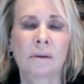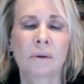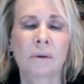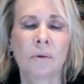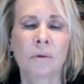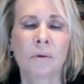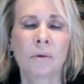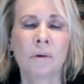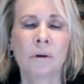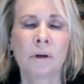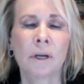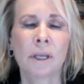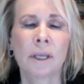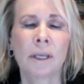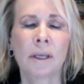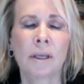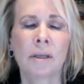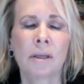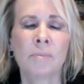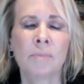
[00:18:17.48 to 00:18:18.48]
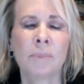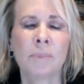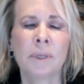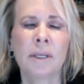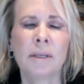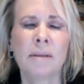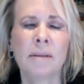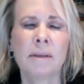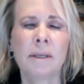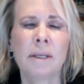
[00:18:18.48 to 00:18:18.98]
or it can
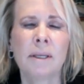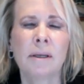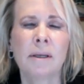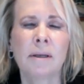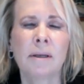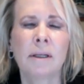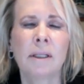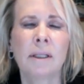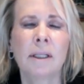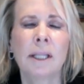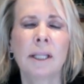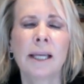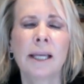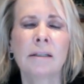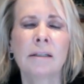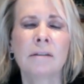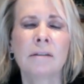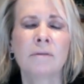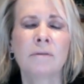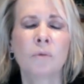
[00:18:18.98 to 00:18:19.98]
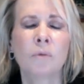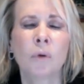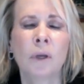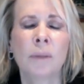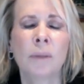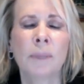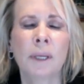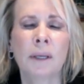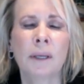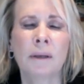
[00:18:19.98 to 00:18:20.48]
be the collective
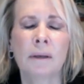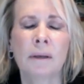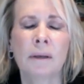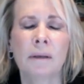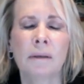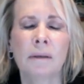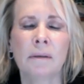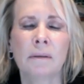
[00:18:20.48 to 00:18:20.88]
women